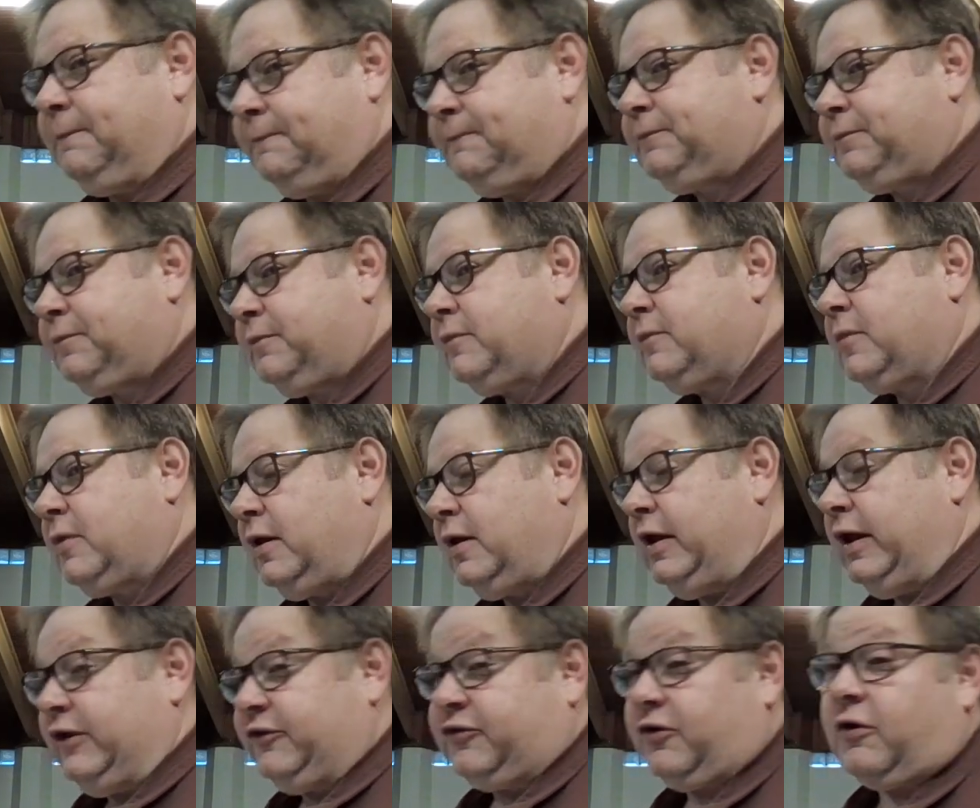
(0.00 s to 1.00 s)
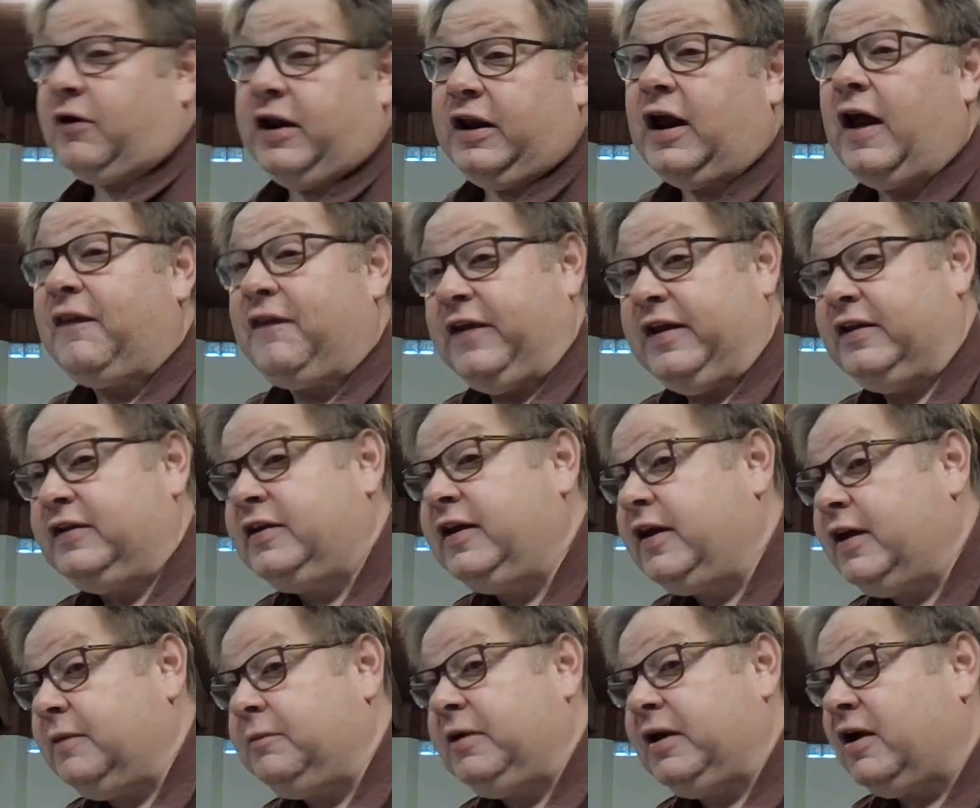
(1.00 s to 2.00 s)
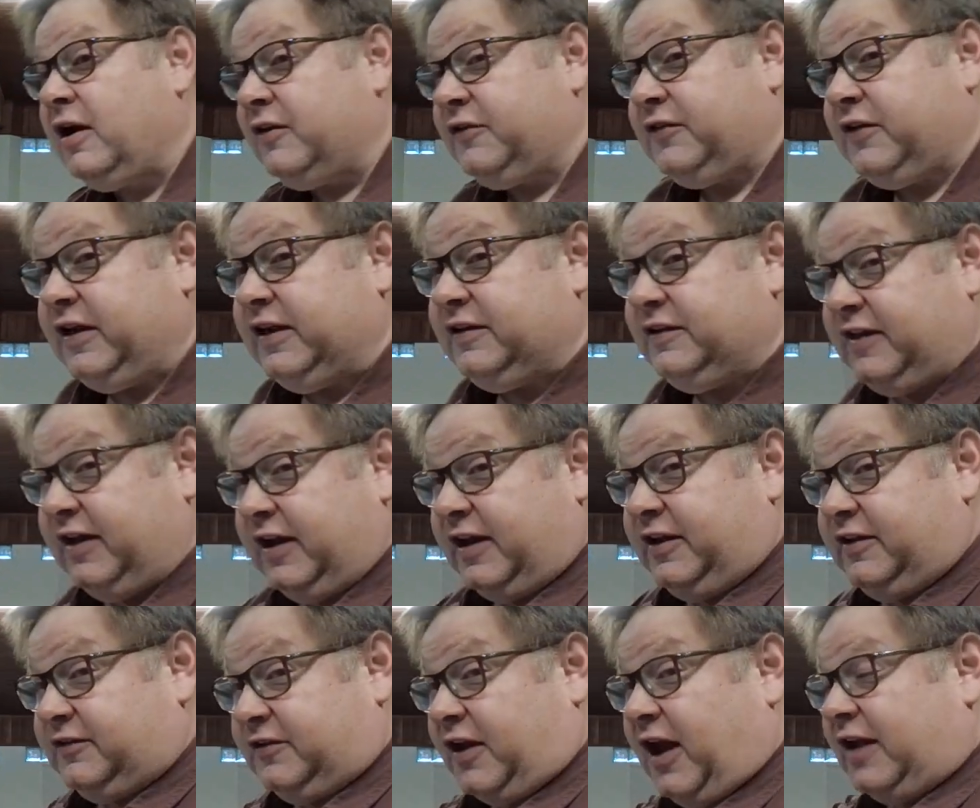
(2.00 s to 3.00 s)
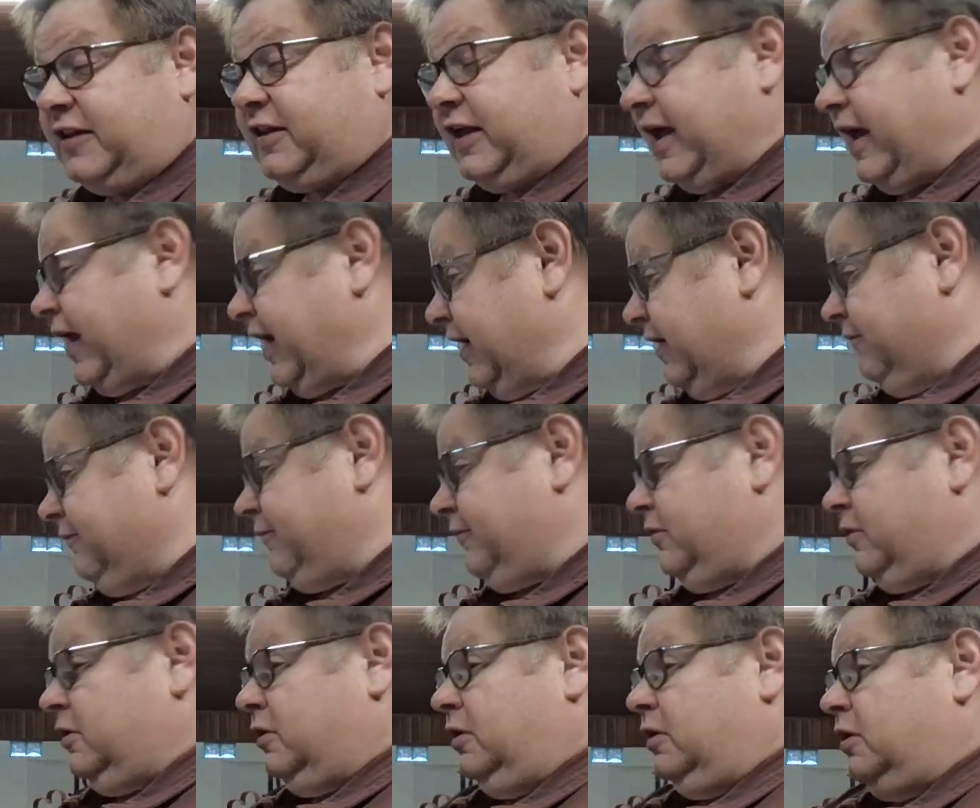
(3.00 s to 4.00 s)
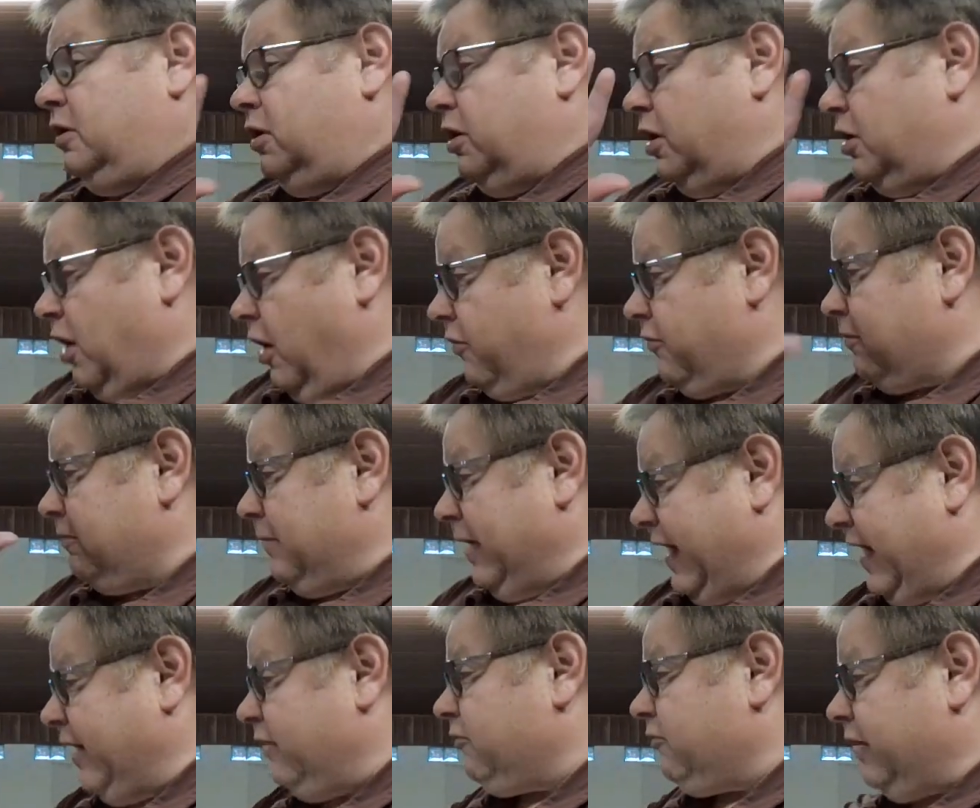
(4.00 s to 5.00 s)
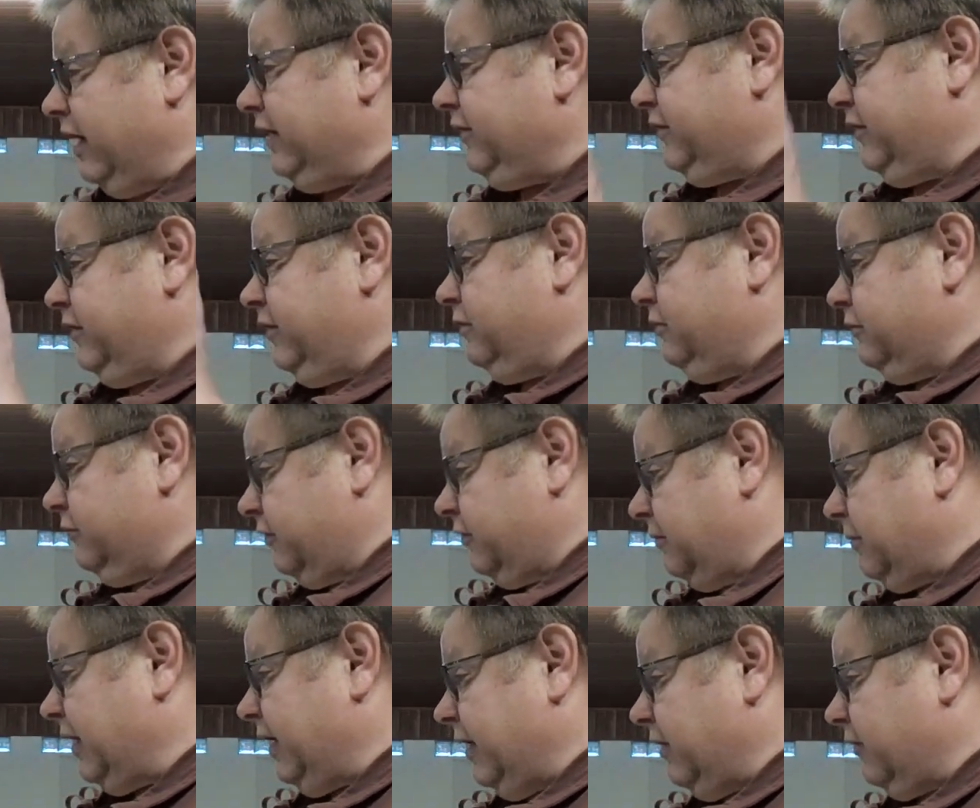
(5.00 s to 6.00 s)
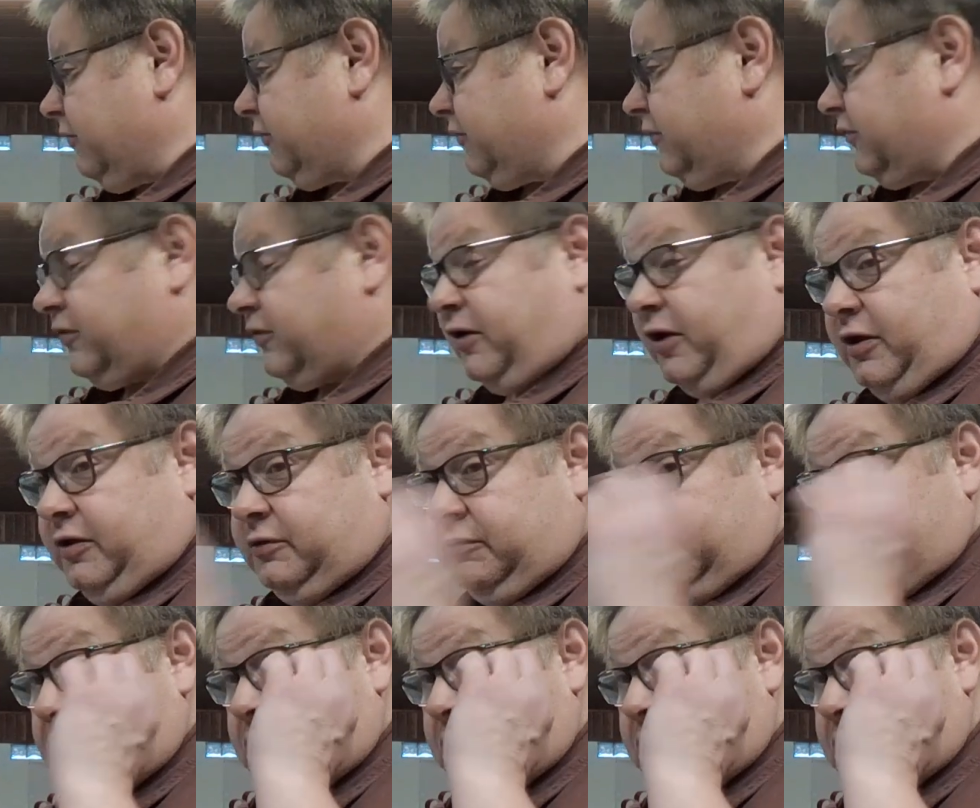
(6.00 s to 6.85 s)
Okay. It's certainly not the intent because the intent is not to have another man raising somebody else's son.